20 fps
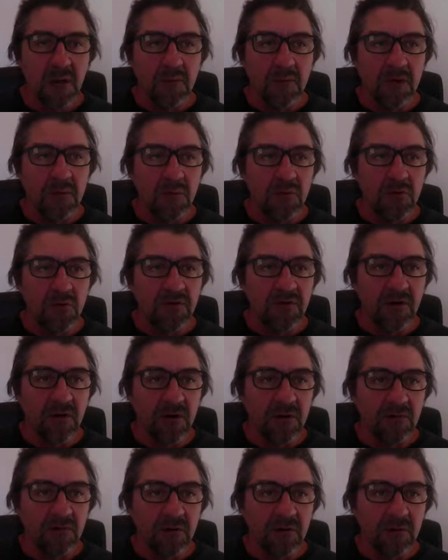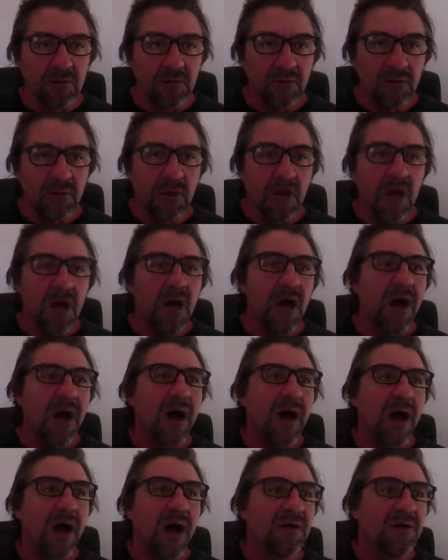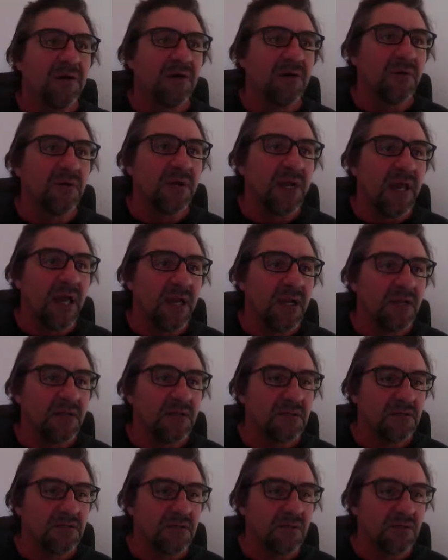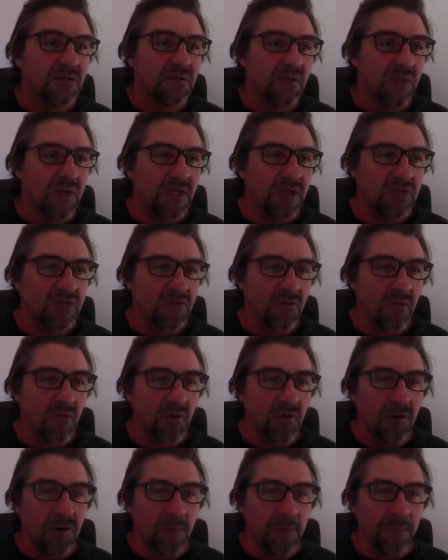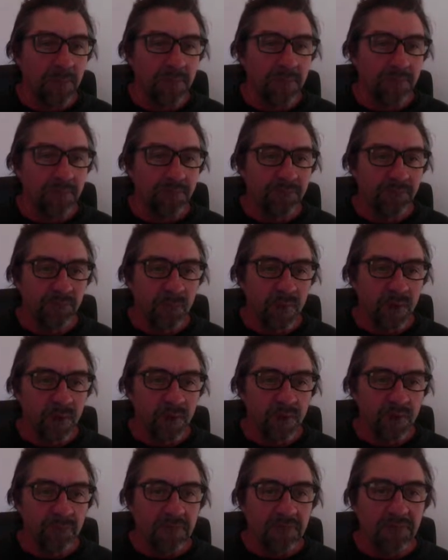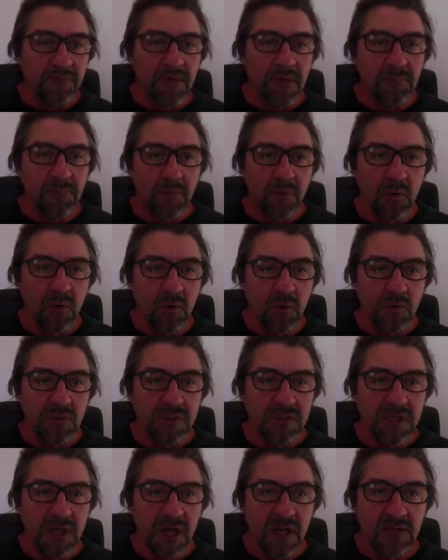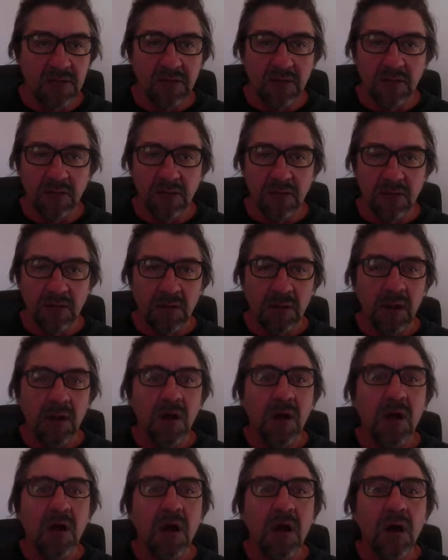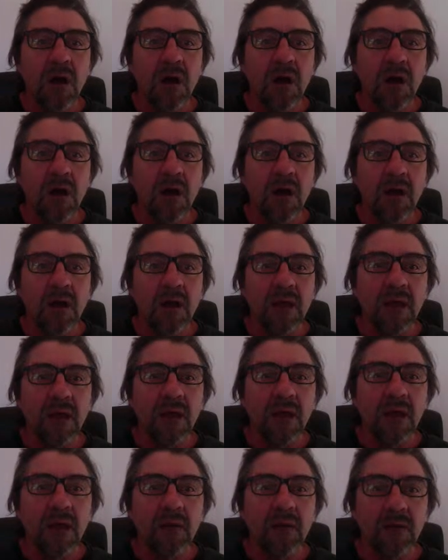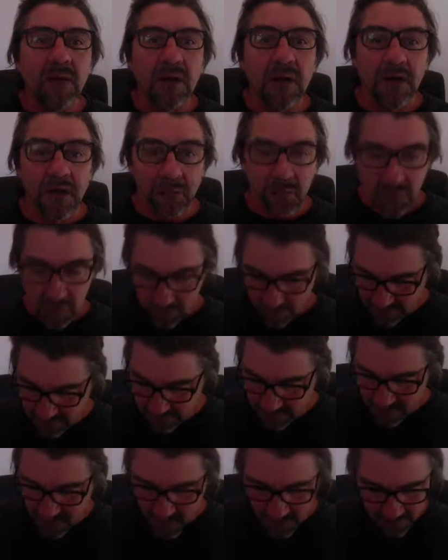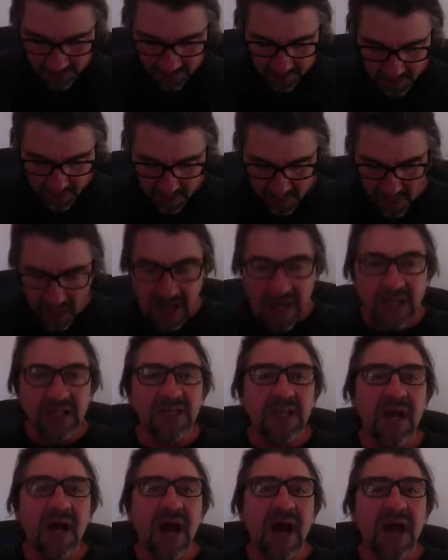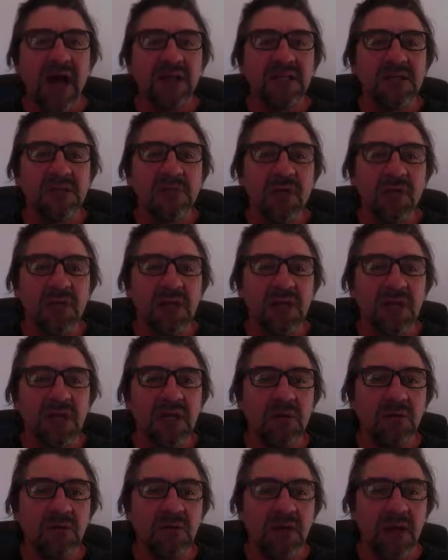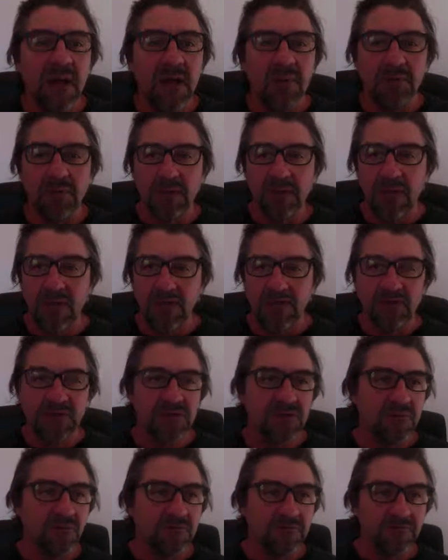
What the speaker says: going to move it over. I'm going to do an Edit, Transform, Flip Horizontal, and I'm going to move it up. I like to hide the marquee with an Apple H,